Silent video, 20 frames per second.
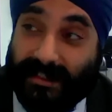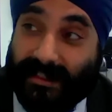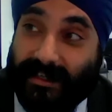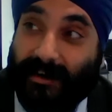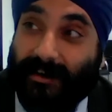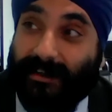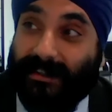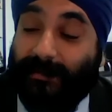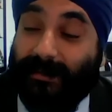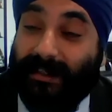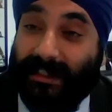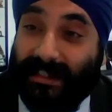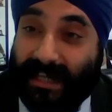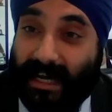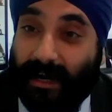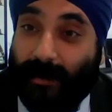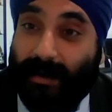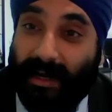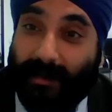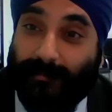started with the
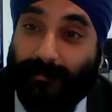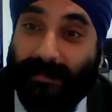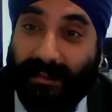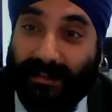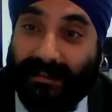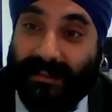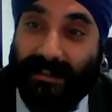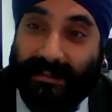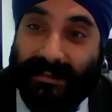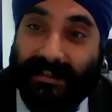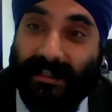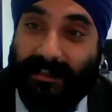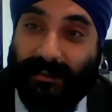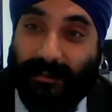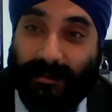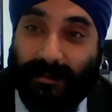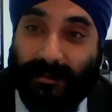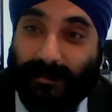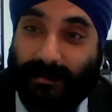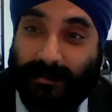Tower Hamlets East
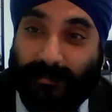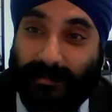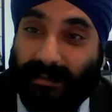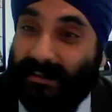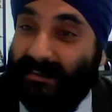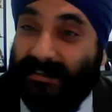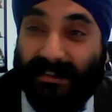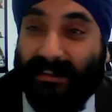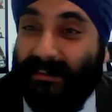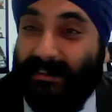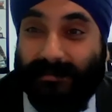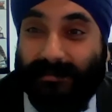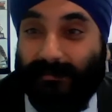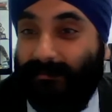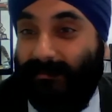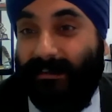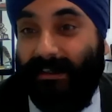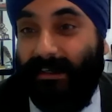End tour because these